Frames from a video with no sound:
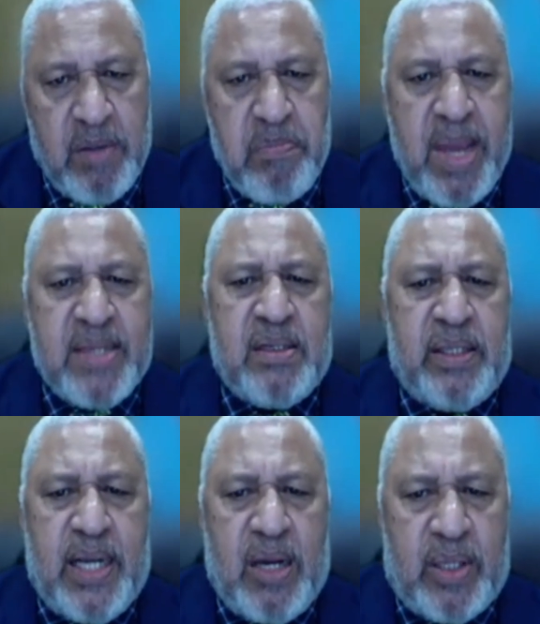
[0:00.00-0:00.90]

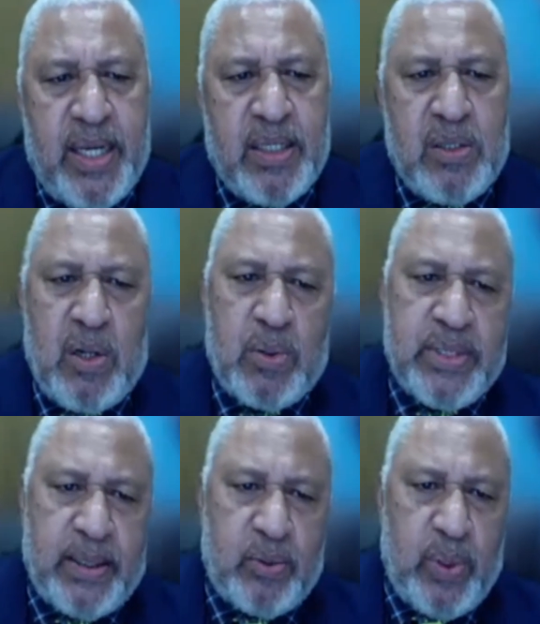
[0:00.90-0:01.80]
Imagine that our cane
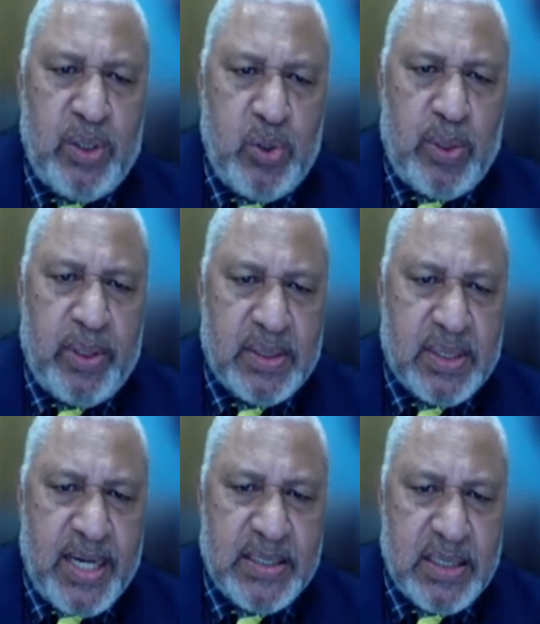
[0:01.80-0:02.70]
growers had to endure
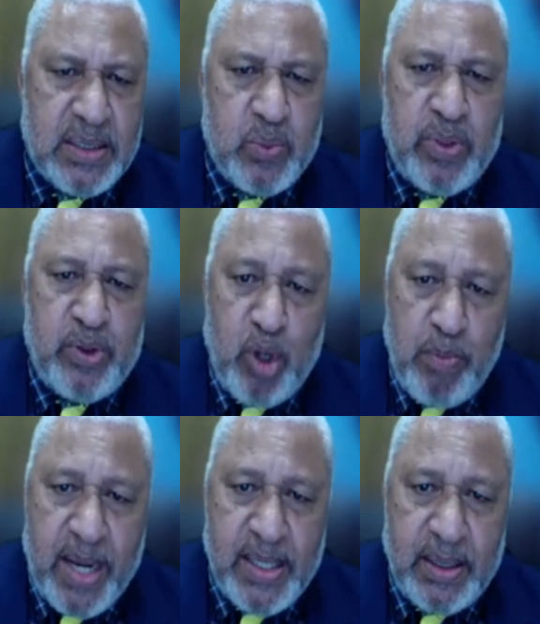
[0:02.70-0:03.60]
this crisis with
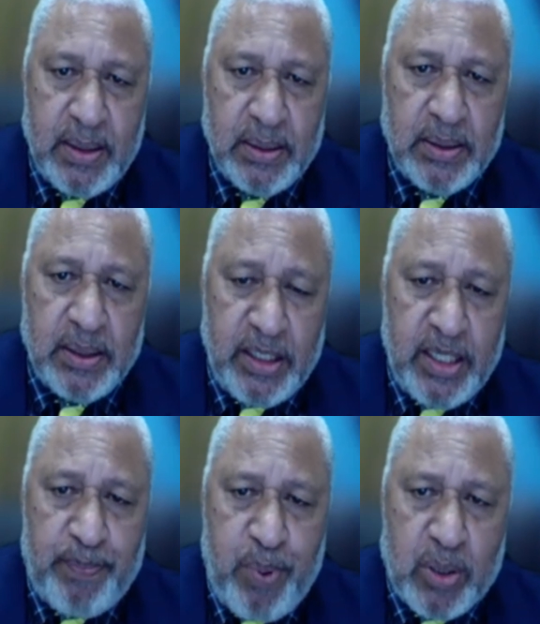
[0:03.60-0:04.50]
no money
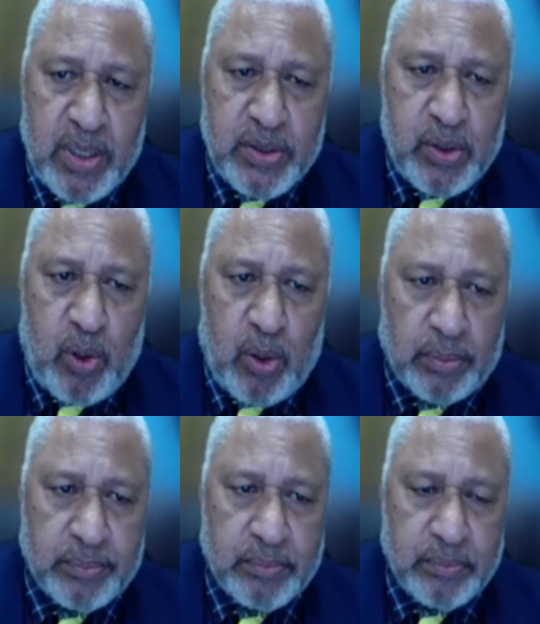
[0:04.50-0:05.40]
in their pockets at
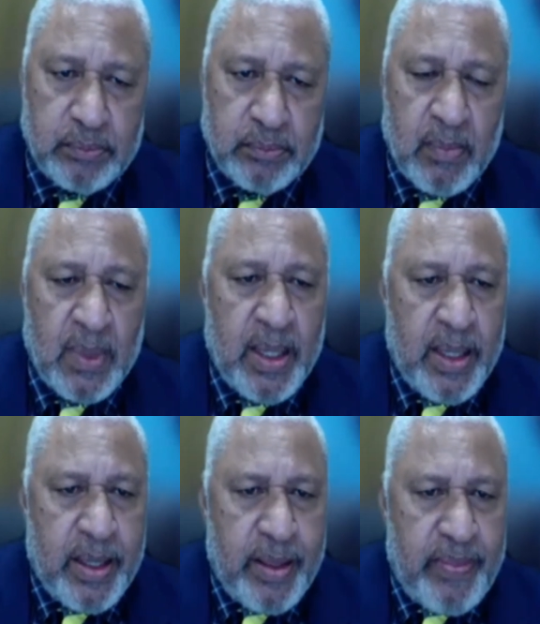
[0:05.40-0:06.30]
all.
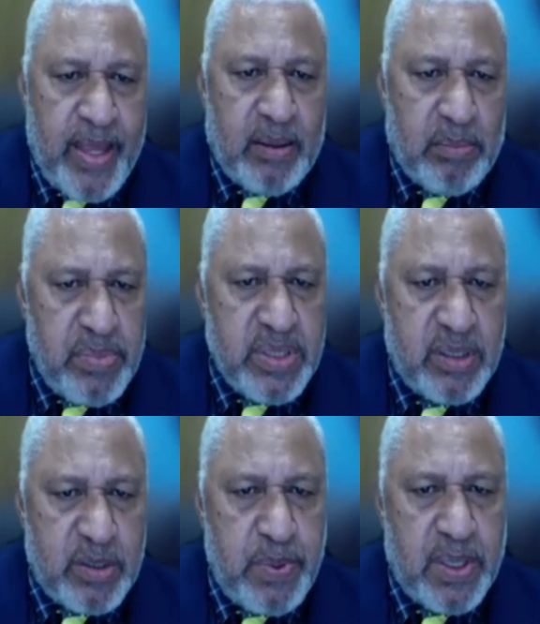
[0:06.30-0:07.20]
That,
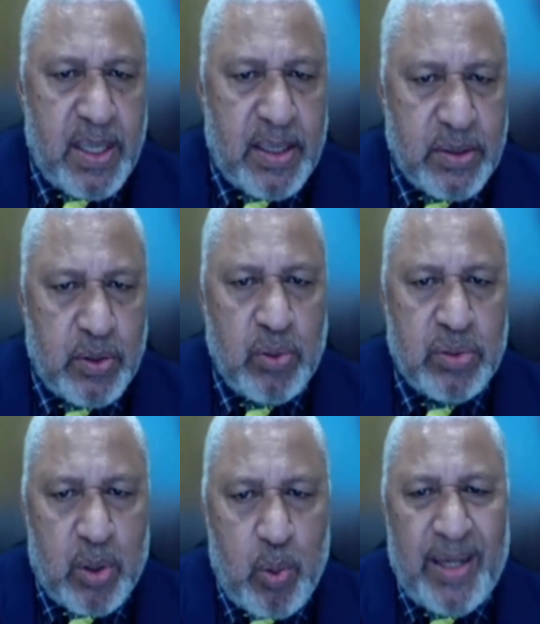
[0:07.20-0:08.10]
Mr. Speaker,
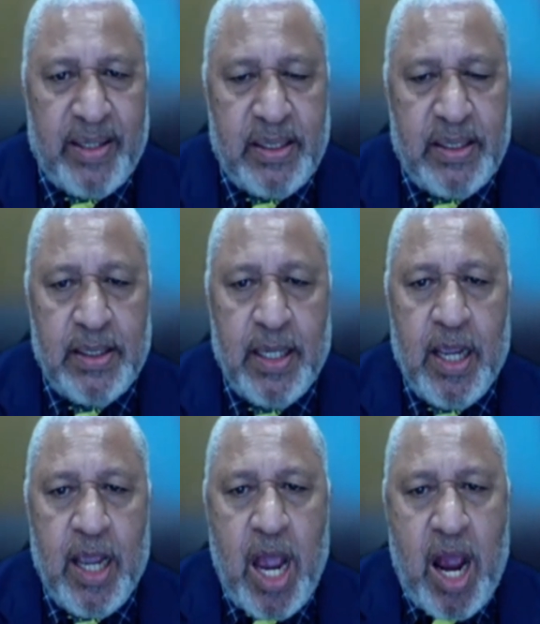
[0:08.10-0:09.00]
shows the quality
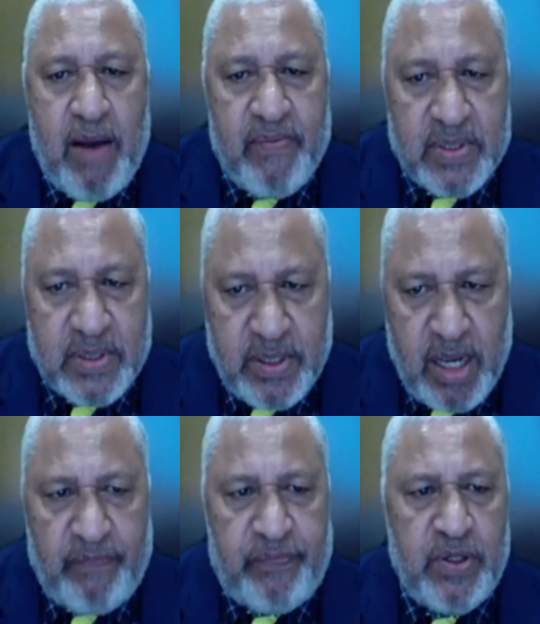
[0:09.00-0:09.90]
of the
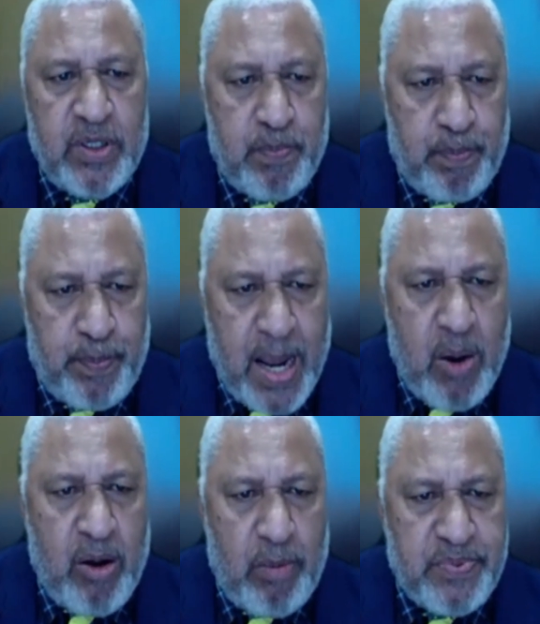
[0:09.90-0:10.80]
selfish,
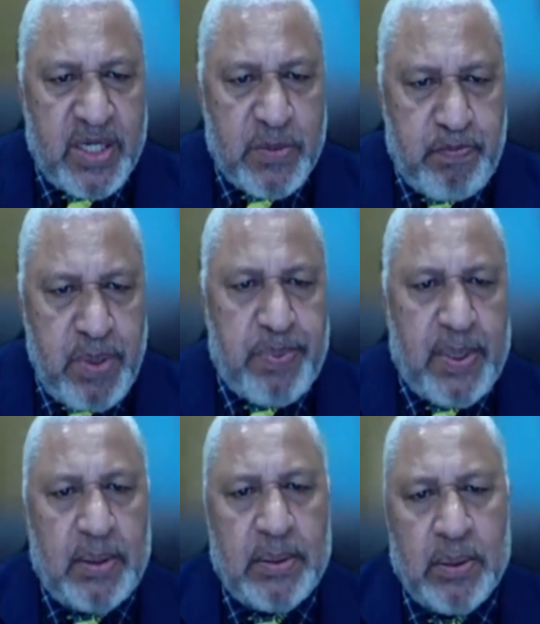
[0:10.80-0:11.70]
power-obsessed
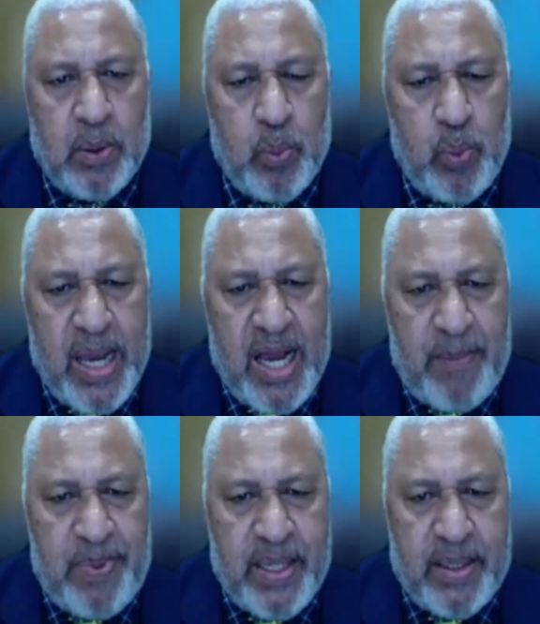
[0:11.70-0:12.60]
people we are
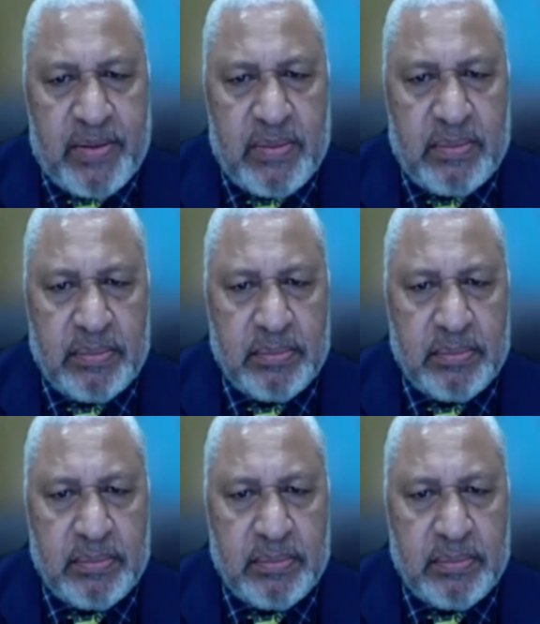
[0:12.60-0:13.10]
up against.